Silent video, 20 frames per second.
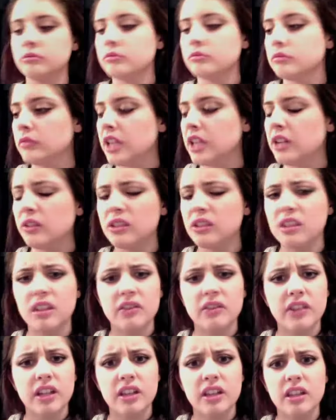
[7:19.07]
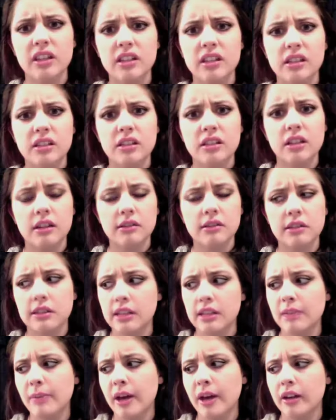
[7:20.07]
Can't really think of anything else to
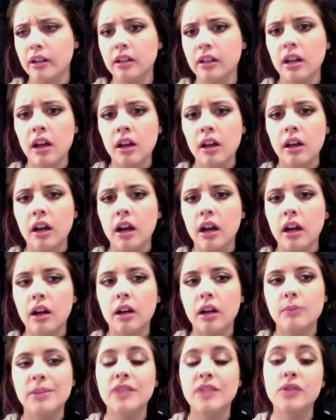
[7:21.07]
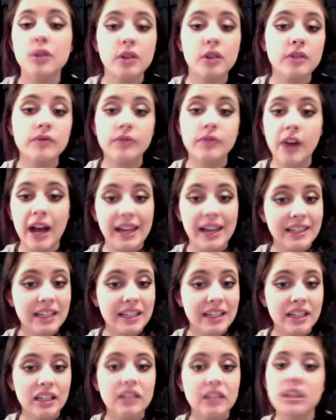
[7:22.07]
say about it. If you can find
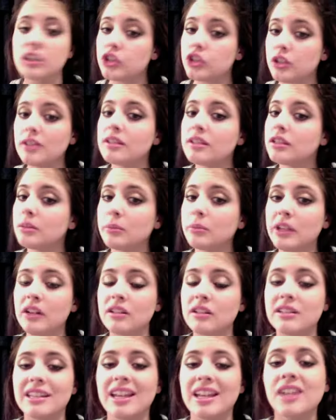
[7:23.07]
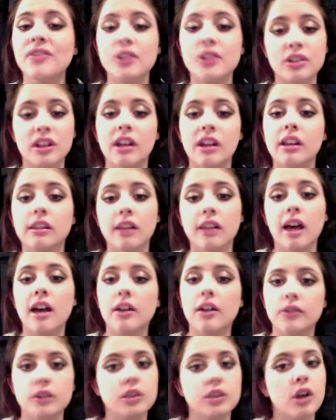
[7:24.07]
any, they should still be on sale if there's any
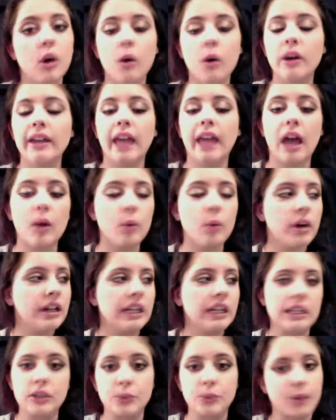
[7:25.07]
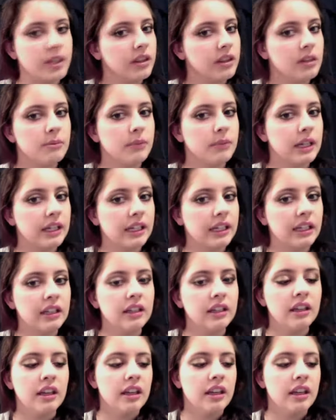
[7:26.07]
left. Go and get one. It's worth the money.